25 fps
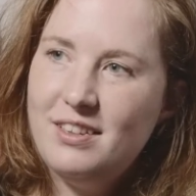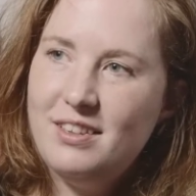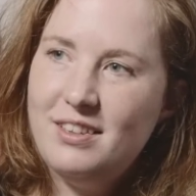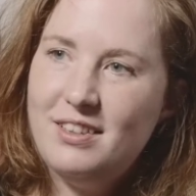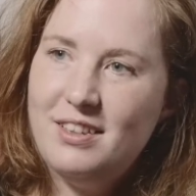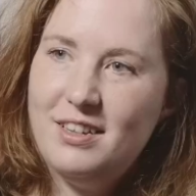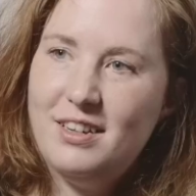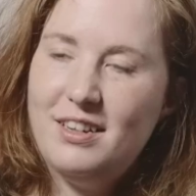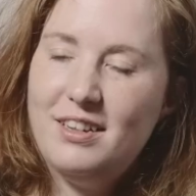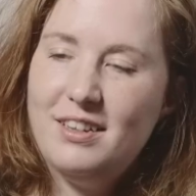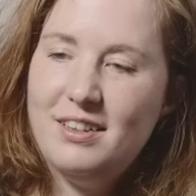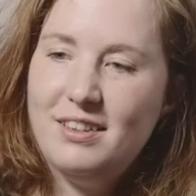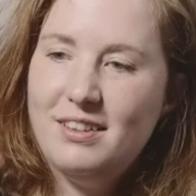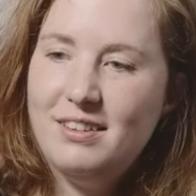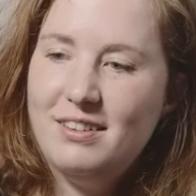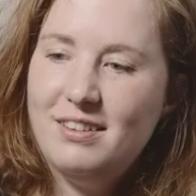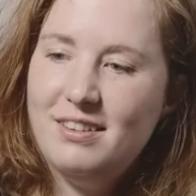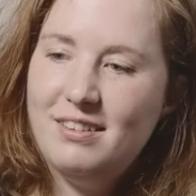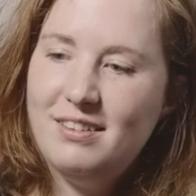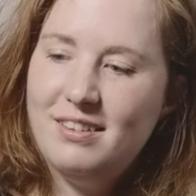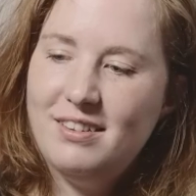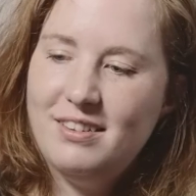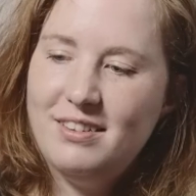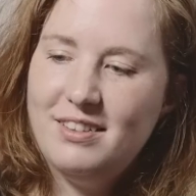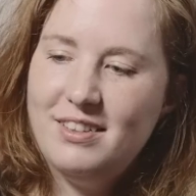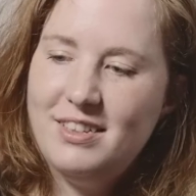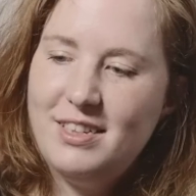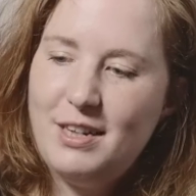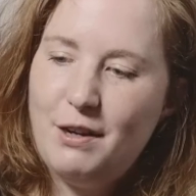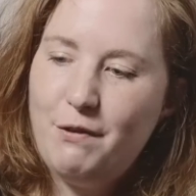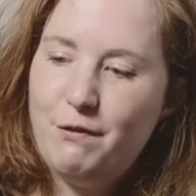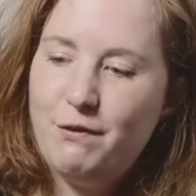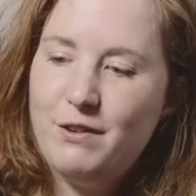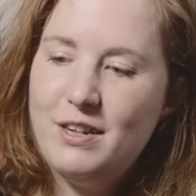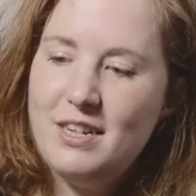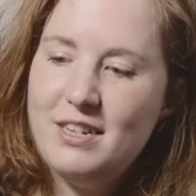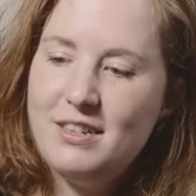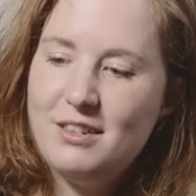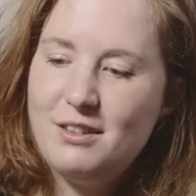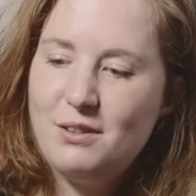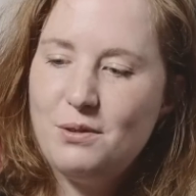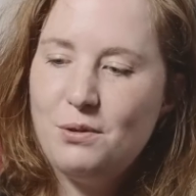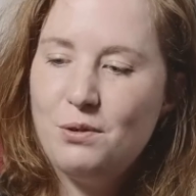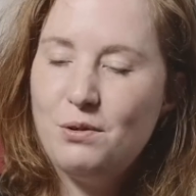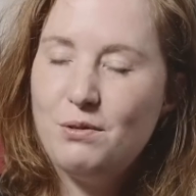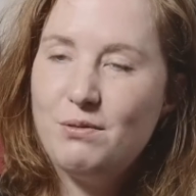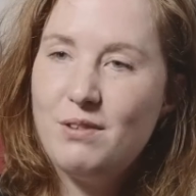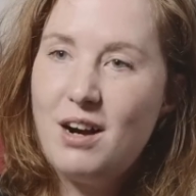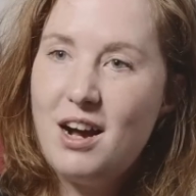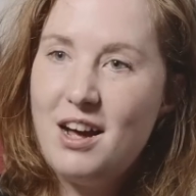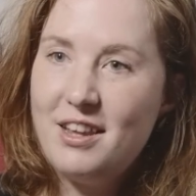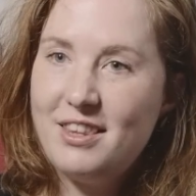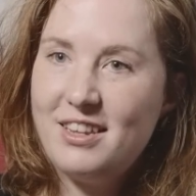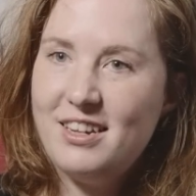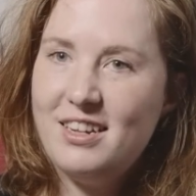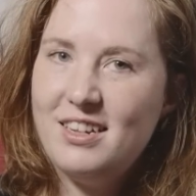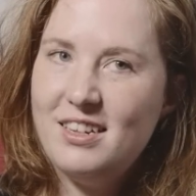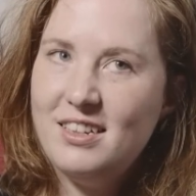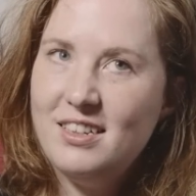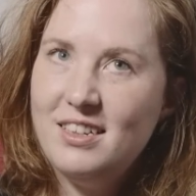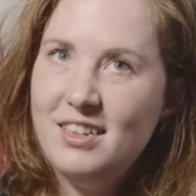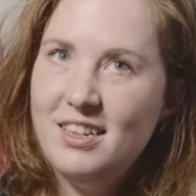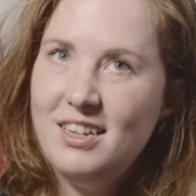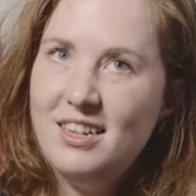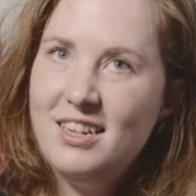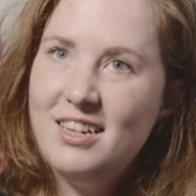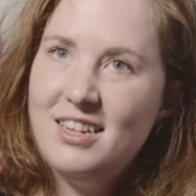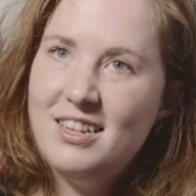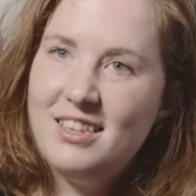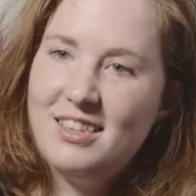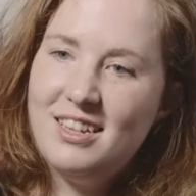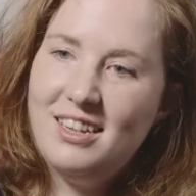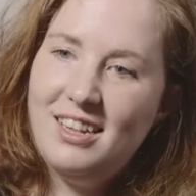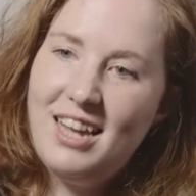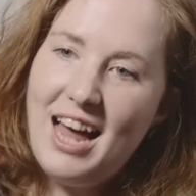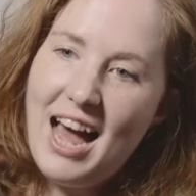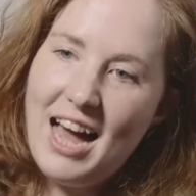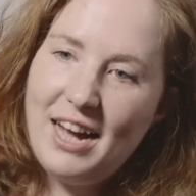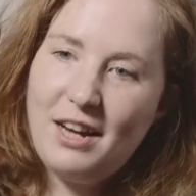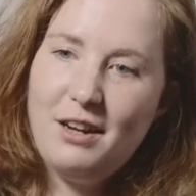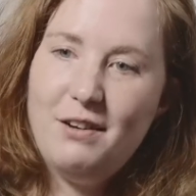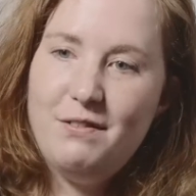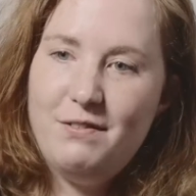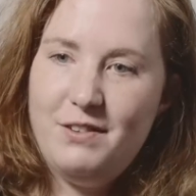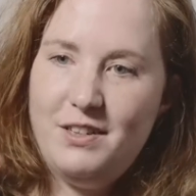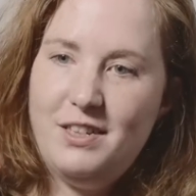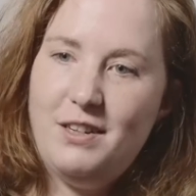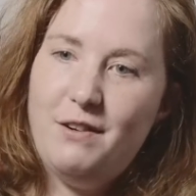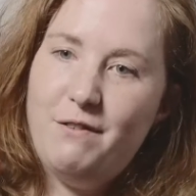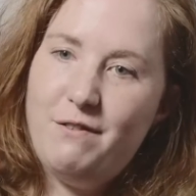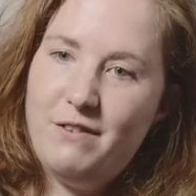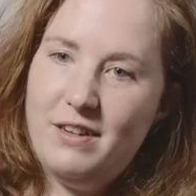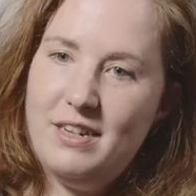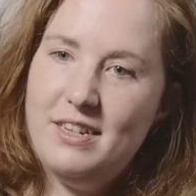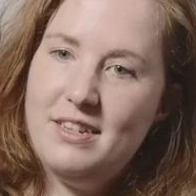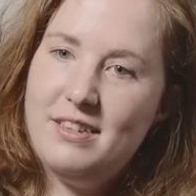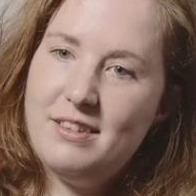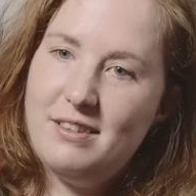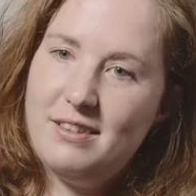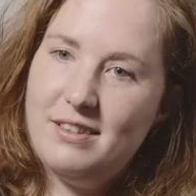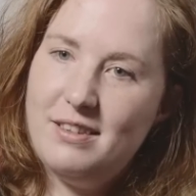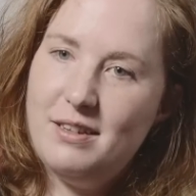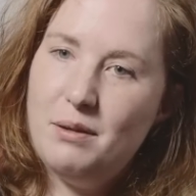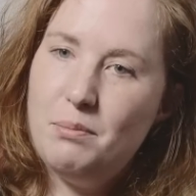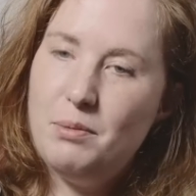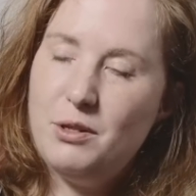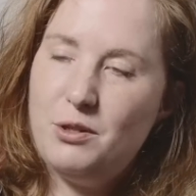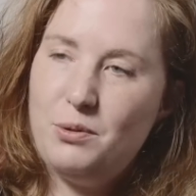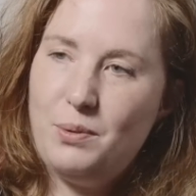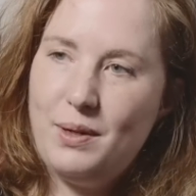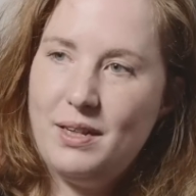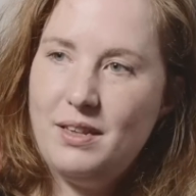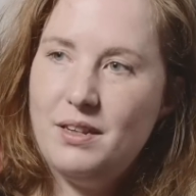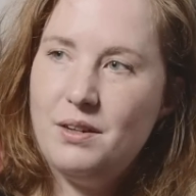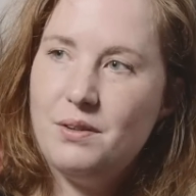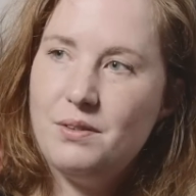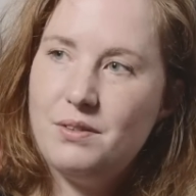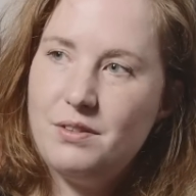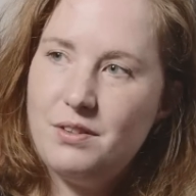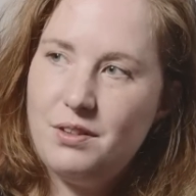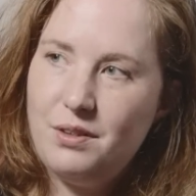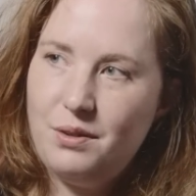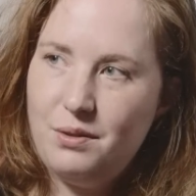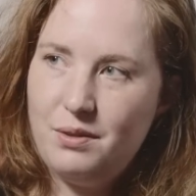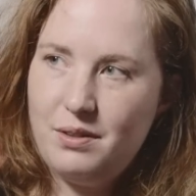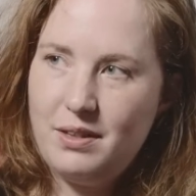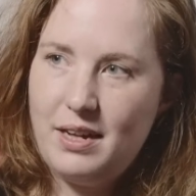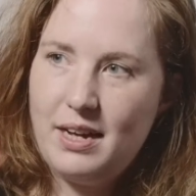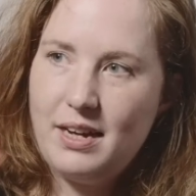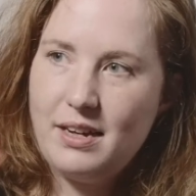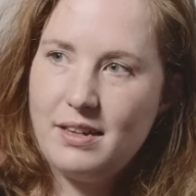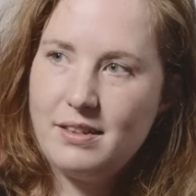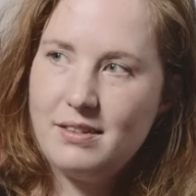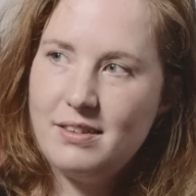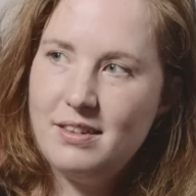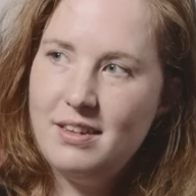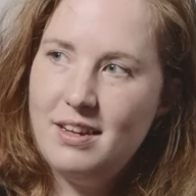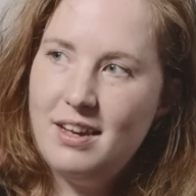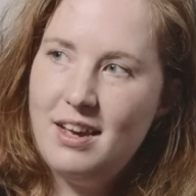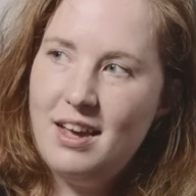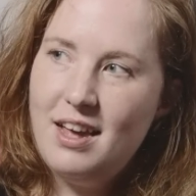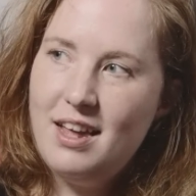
the difference, or rather the lack of a difference, between those two things.